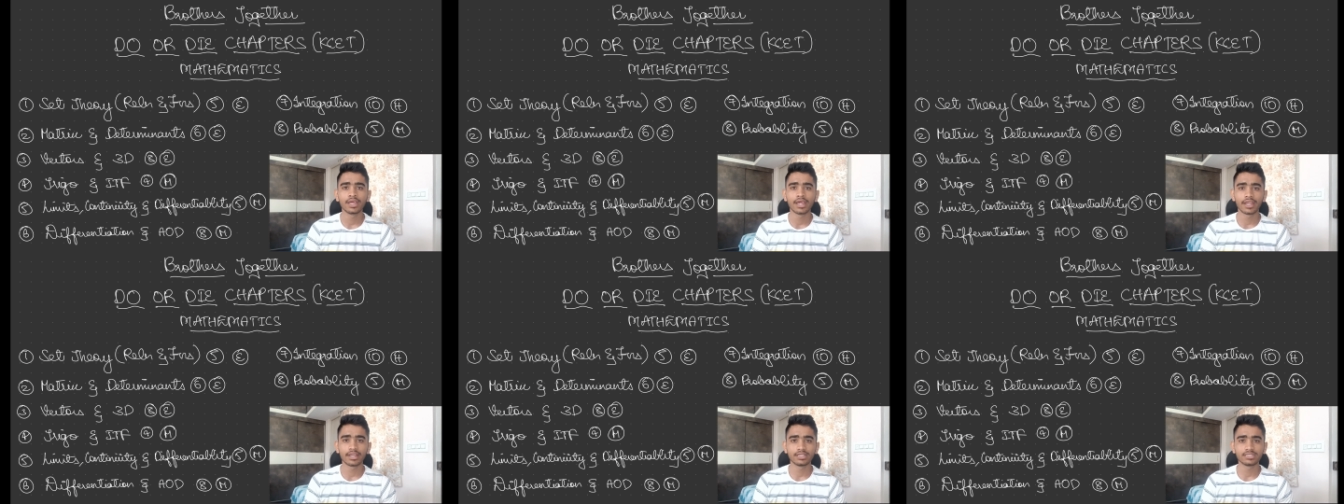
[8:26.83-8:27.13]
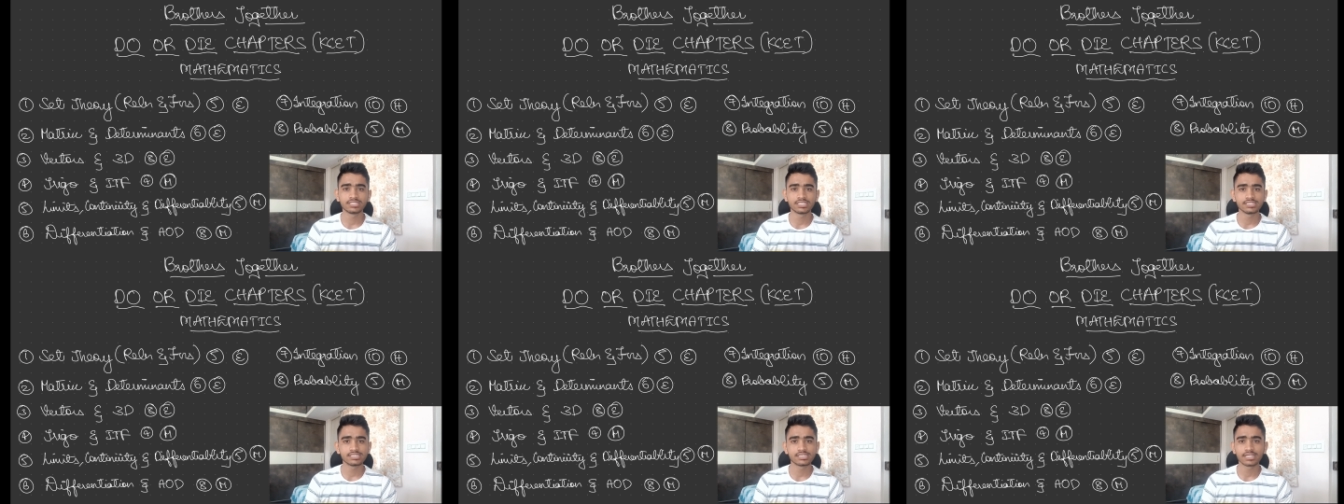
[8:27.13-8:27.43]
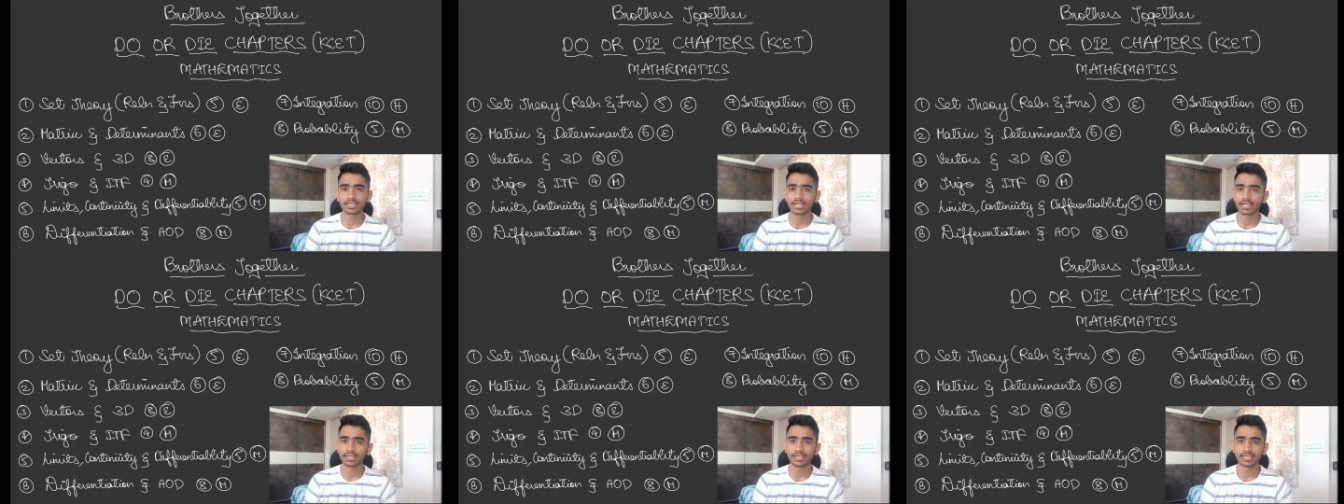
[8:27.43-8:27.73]
and since
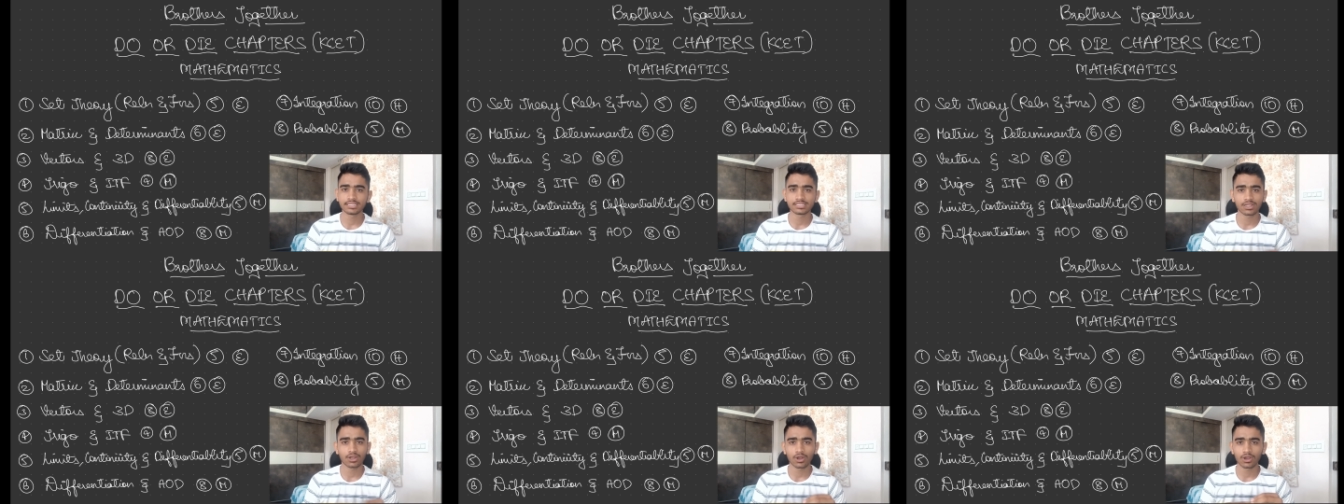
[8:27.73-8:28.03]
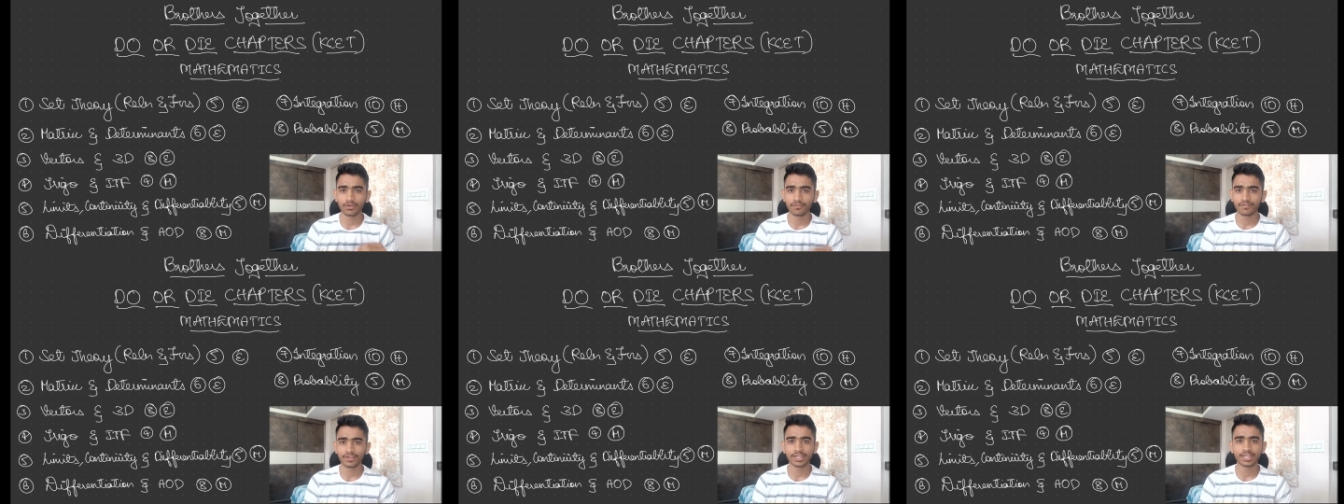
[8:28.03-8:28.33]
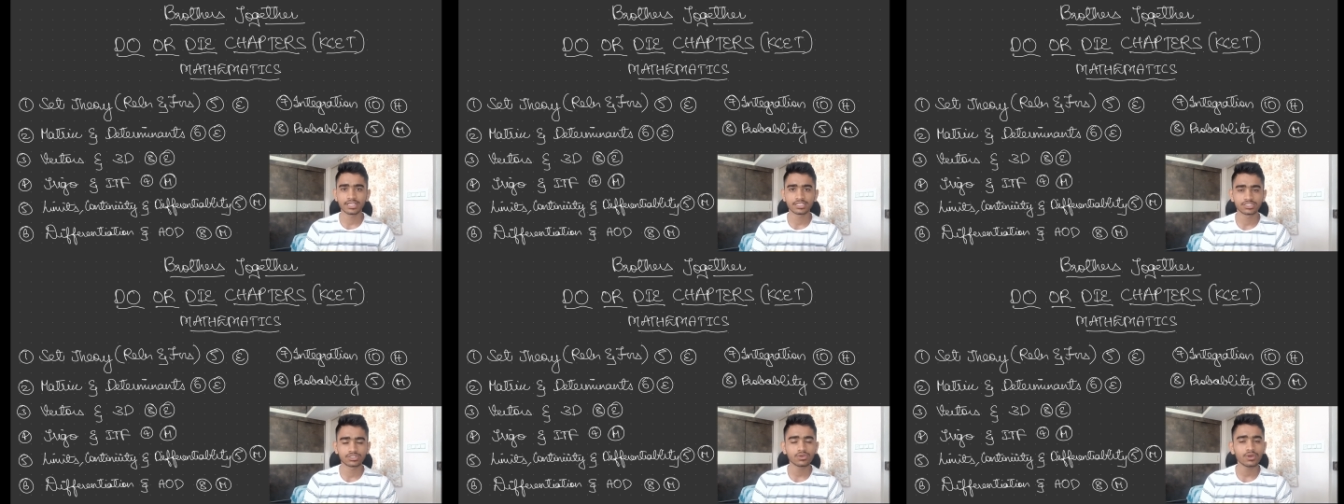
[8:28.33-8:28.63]
it contains a lot of
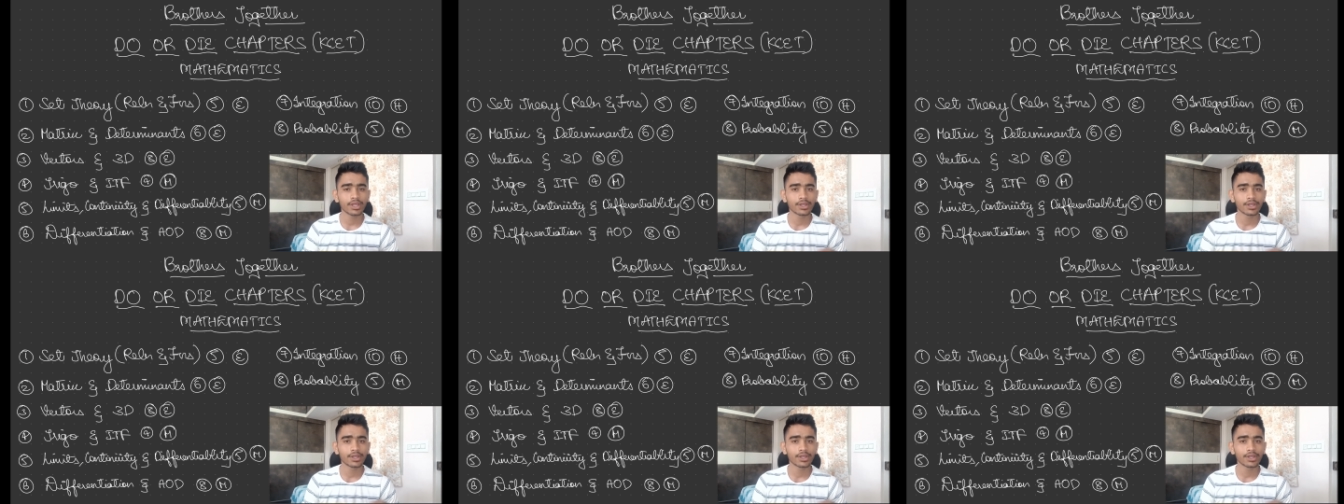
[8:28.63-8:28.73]
weightage too,